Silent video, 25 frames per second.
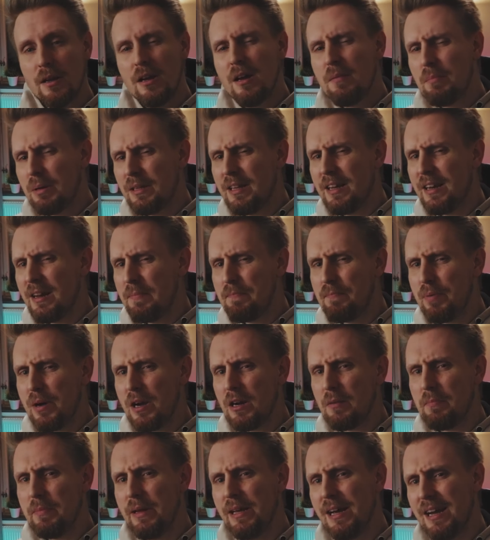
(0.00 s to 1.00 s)
But then it
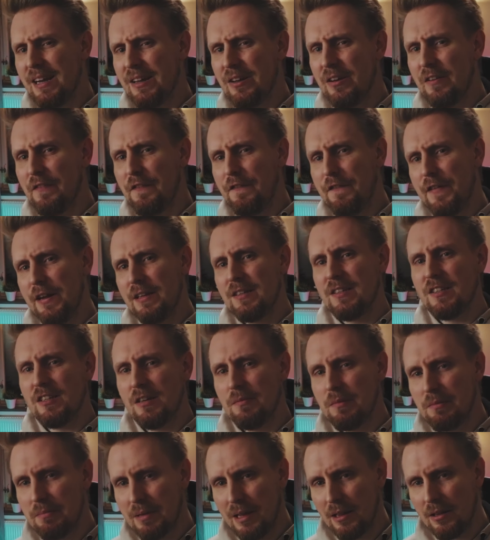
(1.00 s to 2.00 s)
bugged me I couldn't fit
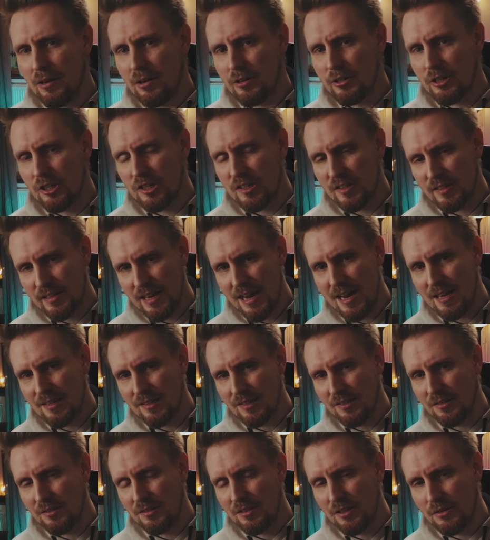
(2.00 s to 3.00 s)
some of my larger
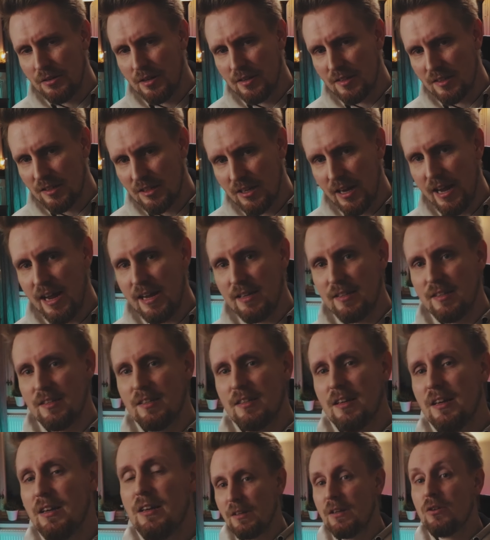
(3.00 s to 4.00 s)
stands into this case.
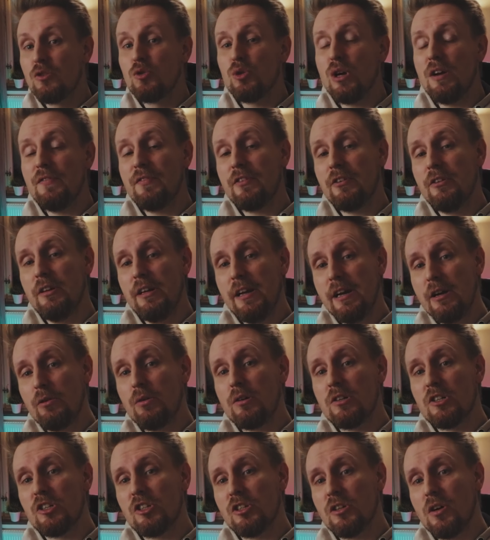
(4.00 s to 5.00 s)
So after a year
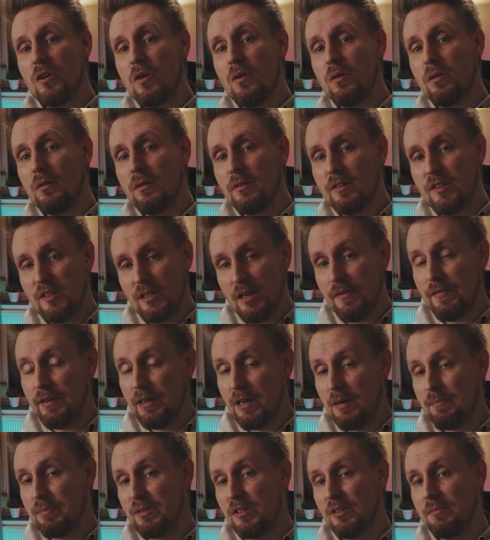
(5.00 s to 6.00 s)
or so, saving
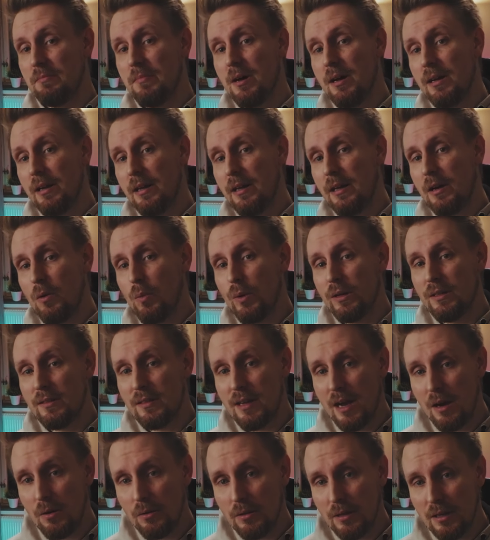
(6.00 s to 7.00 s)
up some money, I went
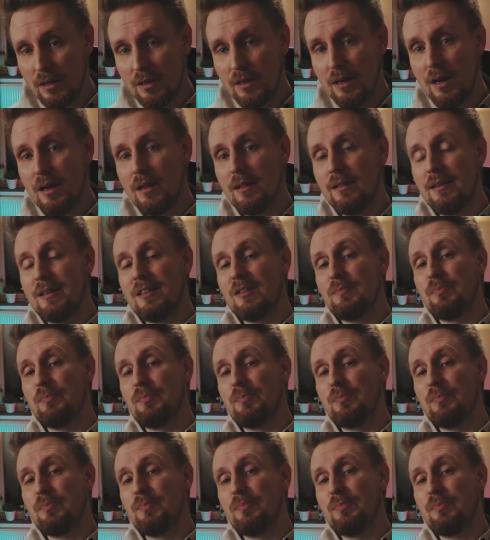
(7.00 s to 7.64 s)
out and got this